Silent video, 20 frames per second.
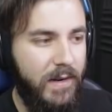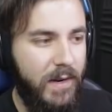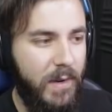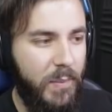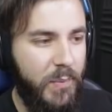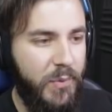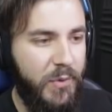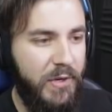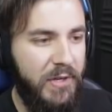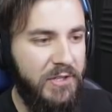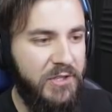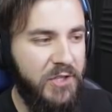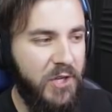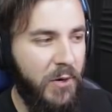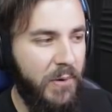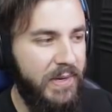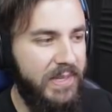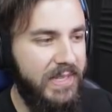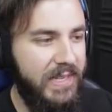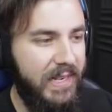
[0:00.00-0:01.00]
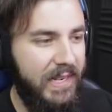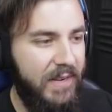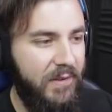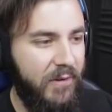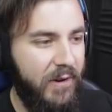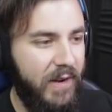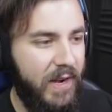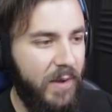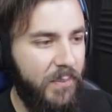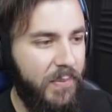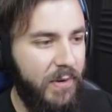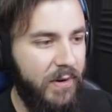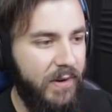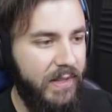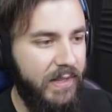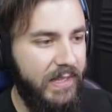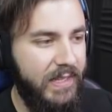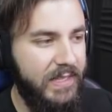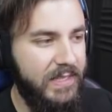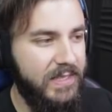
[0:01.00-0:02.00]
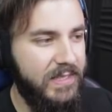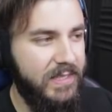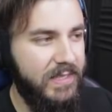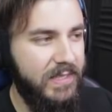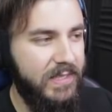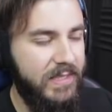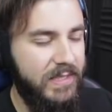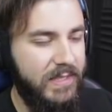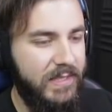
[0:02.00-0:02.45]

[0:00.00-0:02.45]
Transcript: I'm pretty sure we did leave one up here at least.